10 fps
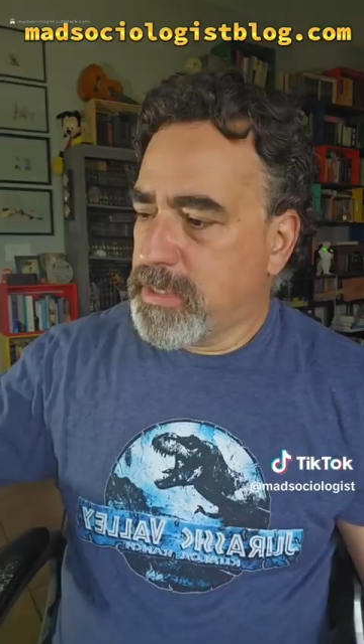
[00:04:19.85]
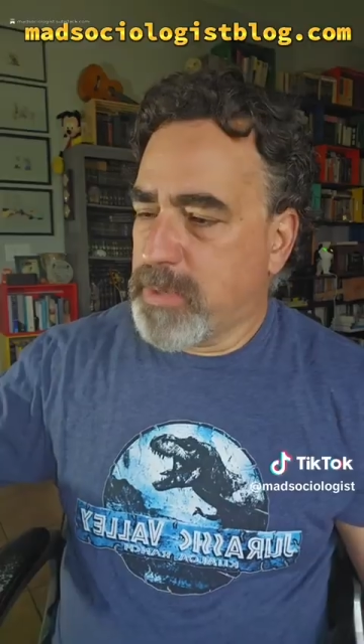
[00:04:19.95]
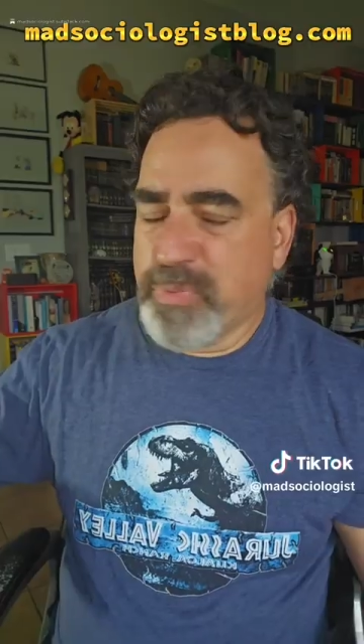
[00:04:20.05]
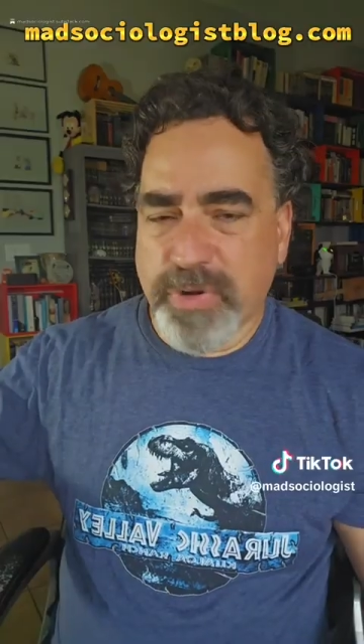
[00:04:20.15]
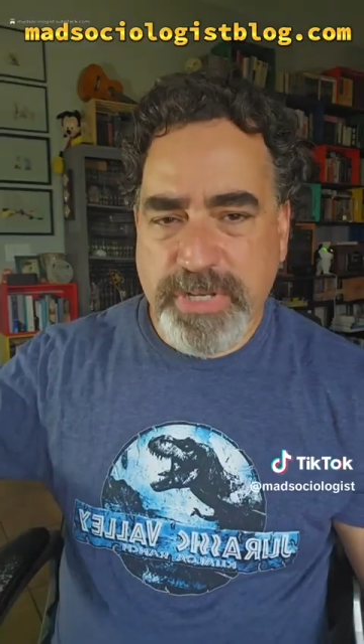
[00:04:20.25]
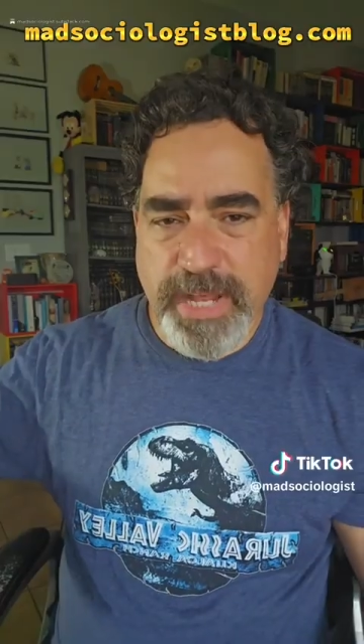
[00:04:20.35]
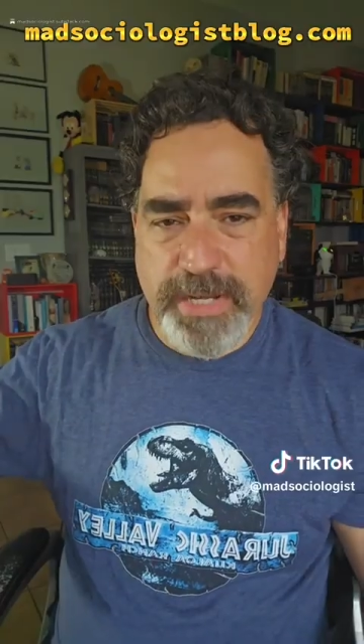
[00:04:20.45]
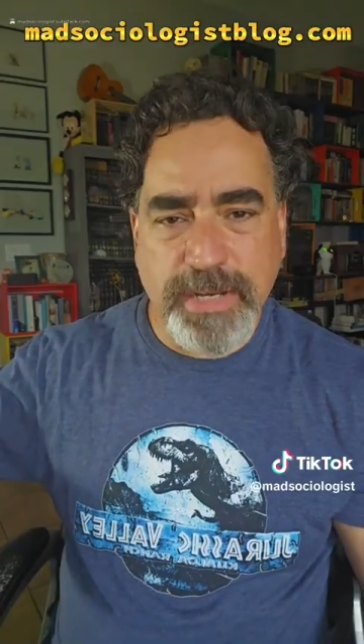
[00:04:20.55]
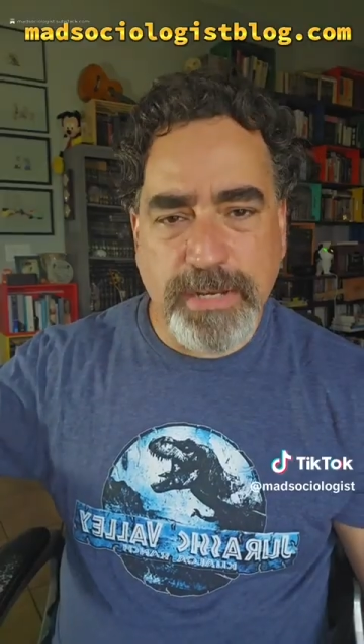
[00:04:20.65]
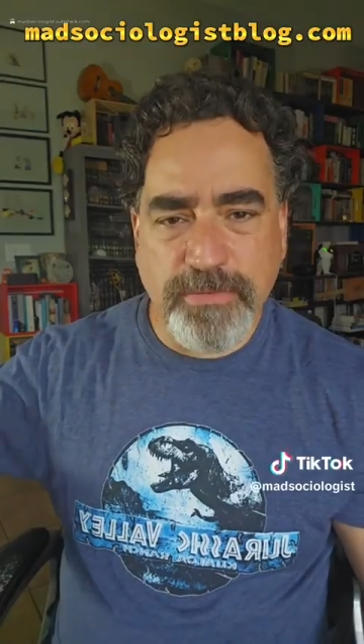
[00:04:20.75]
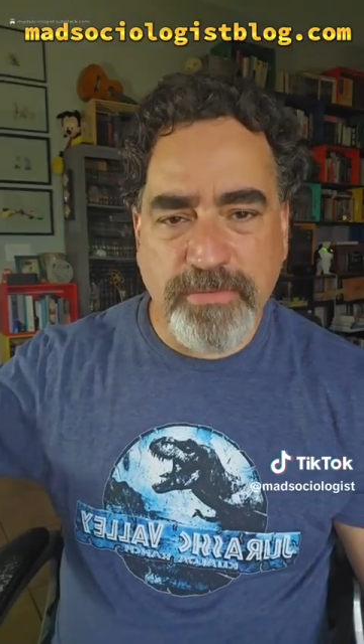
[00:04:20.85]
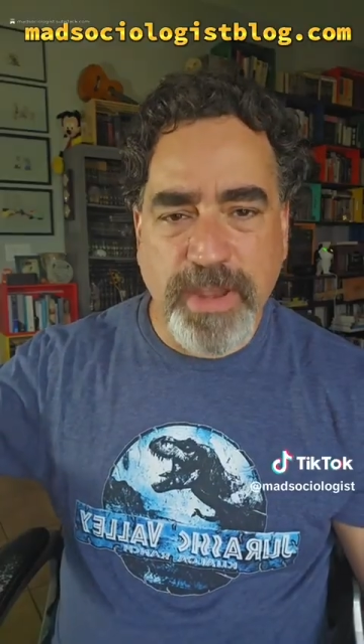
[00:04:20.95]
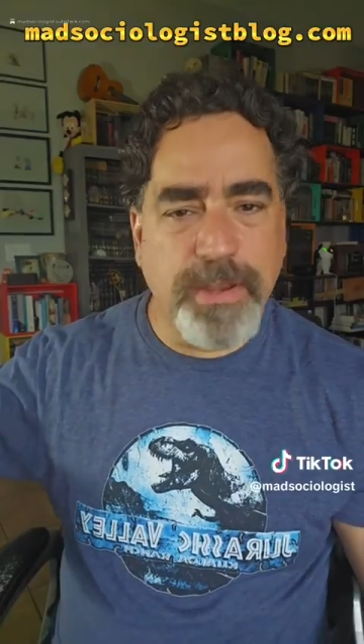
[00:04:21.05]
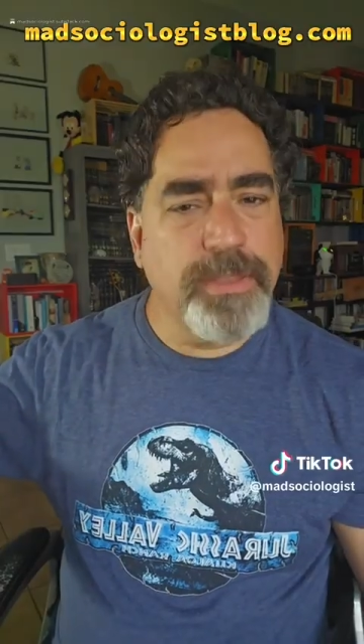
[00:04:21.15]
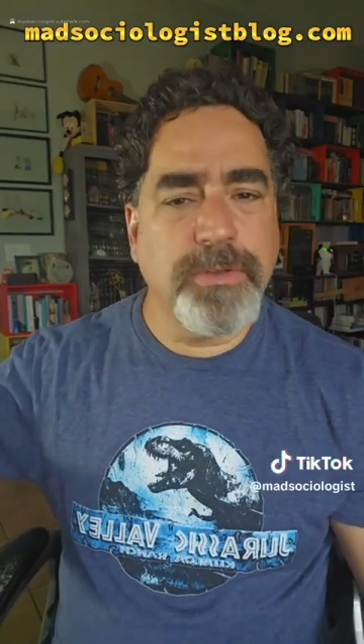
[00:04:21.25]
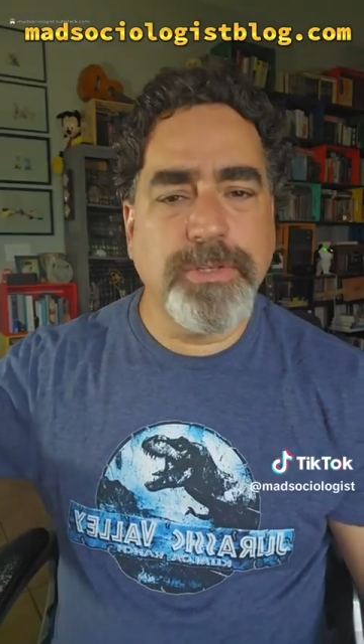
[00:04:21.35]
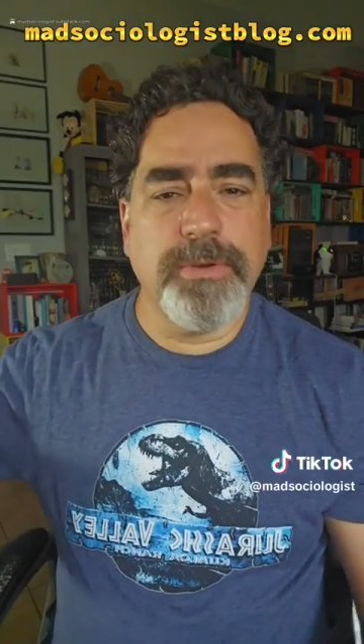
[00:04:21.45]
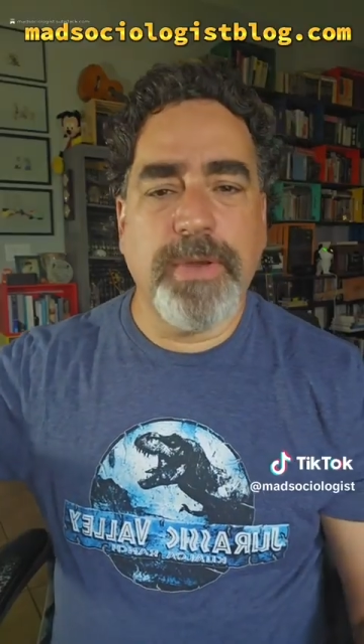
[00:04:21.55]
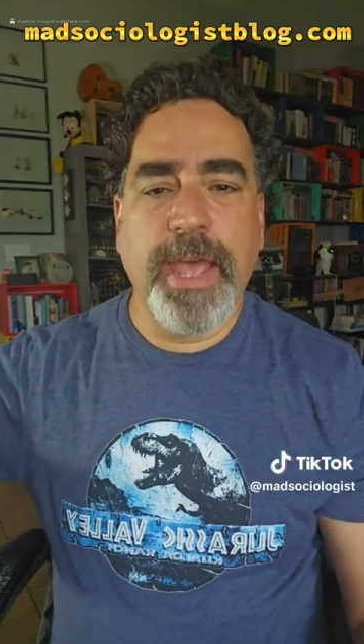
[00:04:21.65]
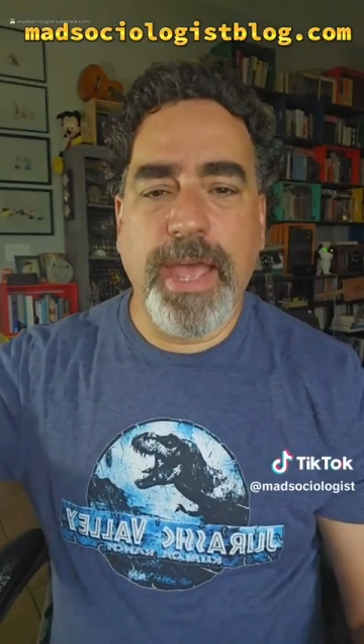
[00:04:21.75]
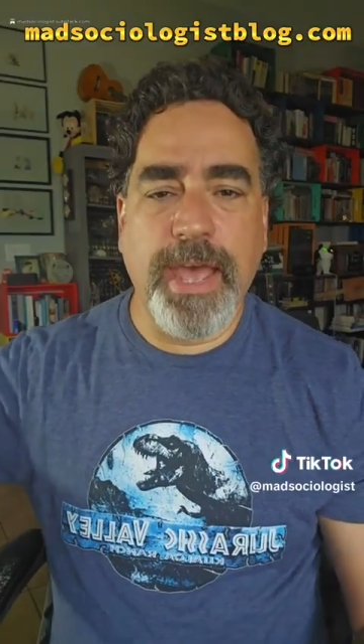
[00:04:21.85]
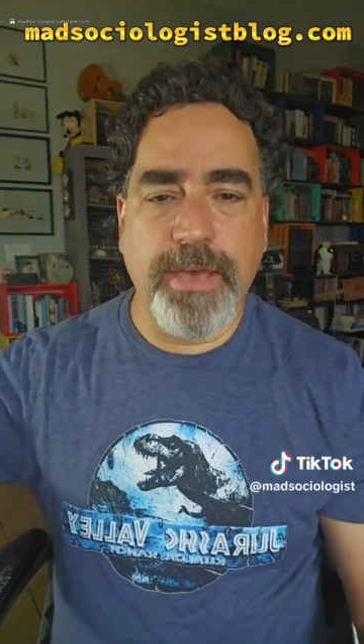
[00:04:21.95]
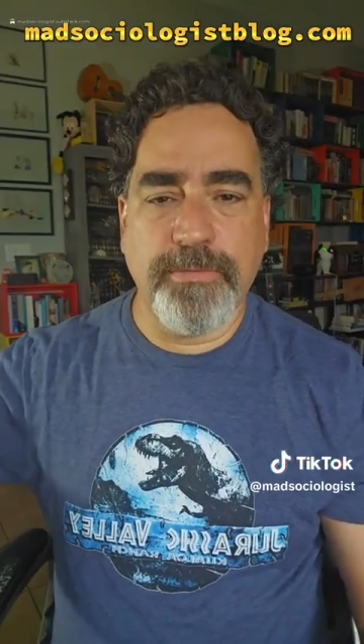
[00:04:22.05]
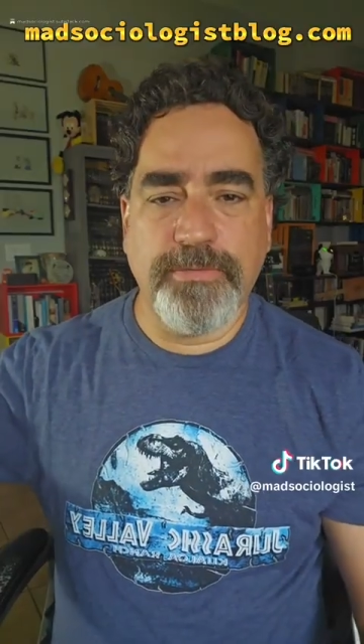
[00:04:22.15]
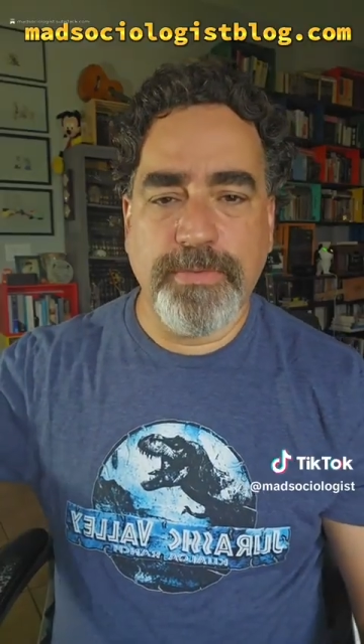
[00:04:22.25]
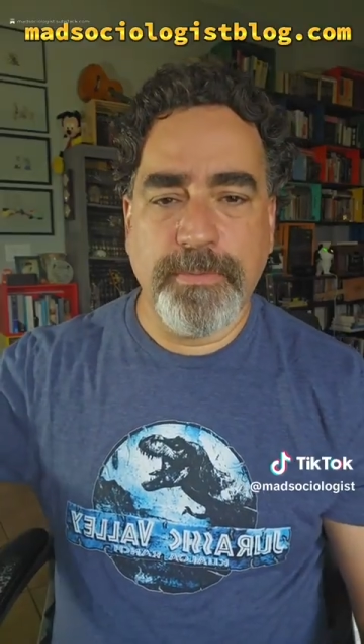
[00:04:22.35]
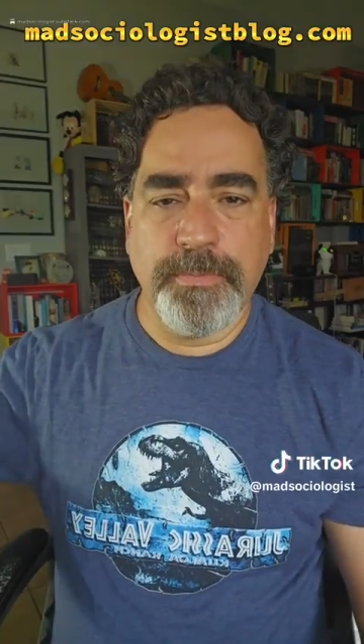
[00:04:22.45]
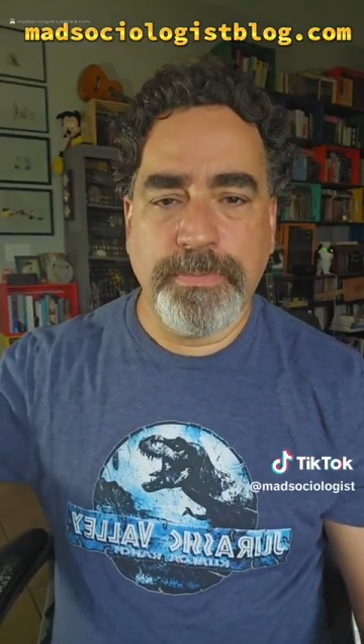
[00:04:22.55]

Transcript: to protect and defend those who have.